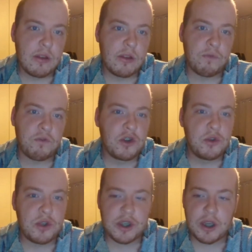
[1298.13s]
The
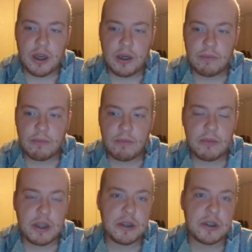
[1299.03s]
flute sang
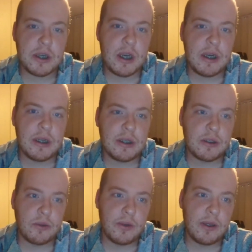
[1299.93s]
and sighed
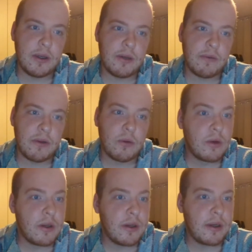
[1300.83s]
as the wind in a
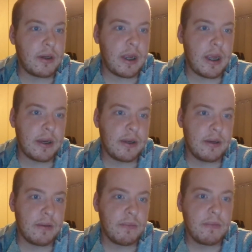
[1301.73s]
wooden
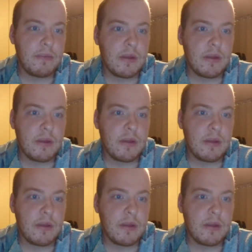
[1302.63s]
cannon.